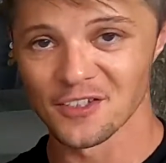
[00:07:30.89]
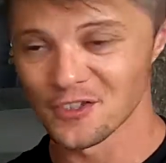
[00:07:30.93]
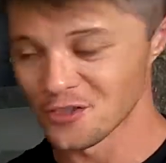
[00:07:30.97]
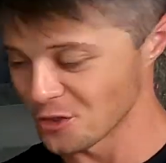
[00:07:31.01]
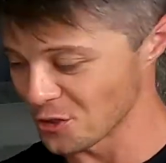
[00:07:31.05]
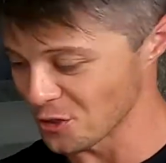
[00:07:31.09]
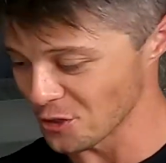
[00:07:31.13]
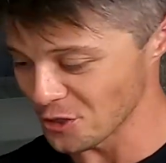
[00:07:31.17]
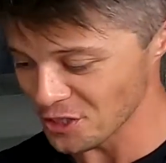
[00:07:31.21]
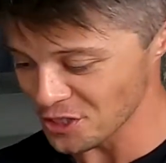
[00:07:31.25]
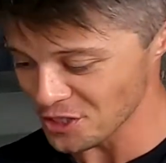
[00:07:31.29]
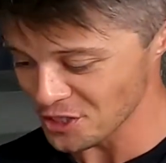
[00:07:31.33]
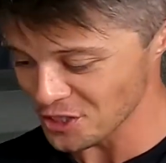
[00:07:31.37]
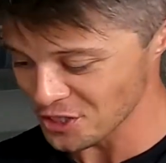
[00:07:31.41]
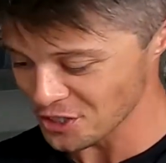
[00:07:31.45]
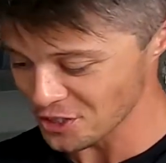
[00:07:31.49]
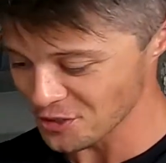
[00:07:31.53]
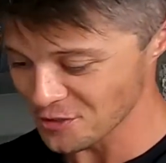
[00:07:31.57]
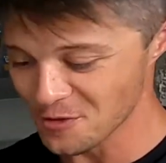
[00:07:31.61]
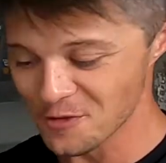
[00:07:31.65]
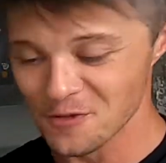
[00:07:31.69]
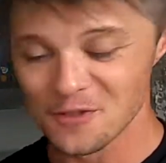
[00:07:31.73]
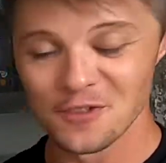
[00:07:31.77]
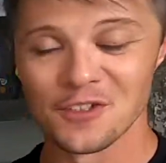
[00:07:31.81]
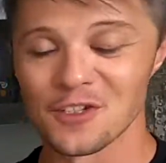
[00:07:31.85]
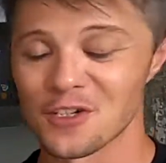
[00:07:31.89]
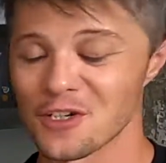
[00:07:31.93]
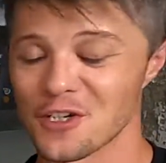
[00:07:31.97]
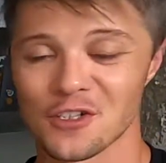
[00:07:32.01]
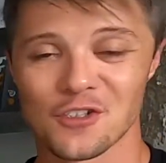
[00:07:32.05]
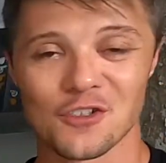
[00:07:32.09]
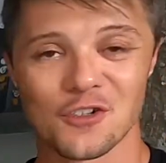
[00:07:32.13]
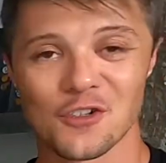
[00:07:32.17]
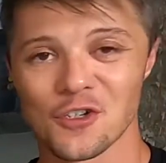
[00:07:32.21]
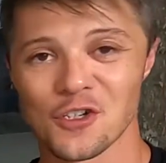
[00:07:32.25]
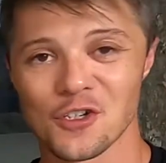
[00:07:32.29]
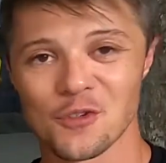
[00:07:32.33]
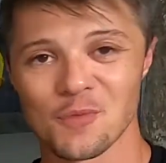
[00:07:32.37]
Turkish there are
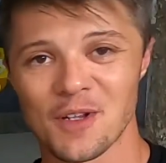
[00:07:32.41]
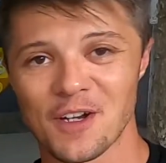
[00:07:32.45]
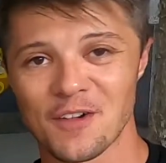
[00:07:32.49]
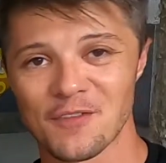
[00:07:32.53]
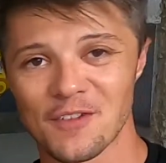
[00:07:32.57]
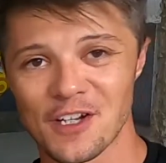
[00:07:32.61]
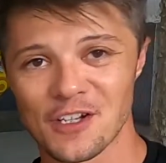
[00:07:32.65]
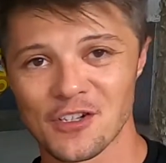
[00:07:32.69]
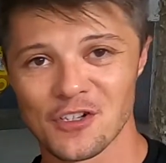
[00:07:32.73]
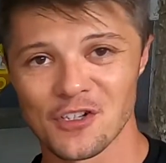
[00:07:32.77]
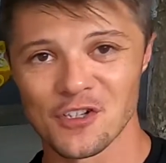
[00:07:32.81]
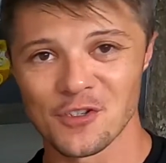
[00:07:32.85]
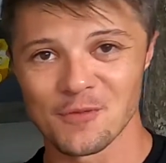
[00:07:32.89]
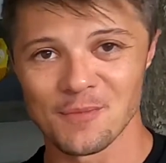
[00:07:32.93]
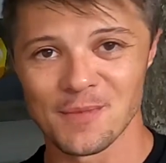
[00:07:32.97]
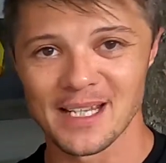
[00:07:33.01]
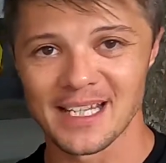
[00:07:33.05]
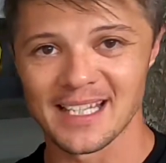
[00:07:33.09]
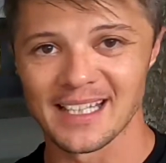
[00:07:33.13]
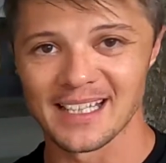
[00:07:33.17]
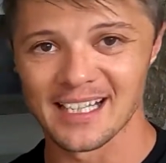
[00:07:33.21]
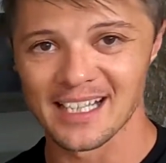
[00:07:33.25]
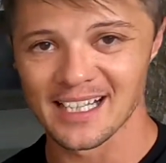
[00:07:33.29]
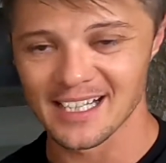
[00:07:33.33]
Turkish manufacturers making